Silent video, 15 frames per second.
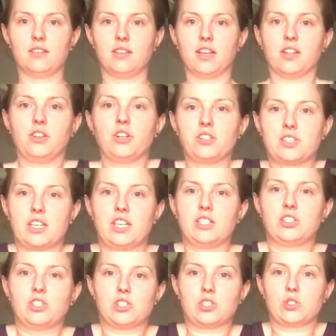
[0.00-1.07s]
Like it looks like
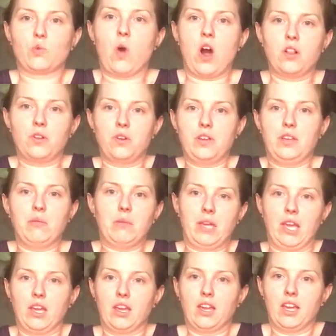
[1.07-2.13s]
it's just swallowing
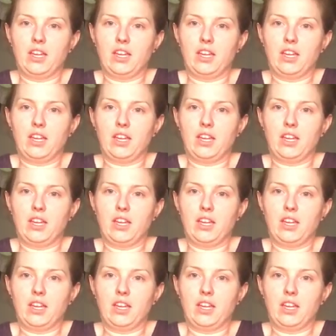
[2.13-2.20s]
me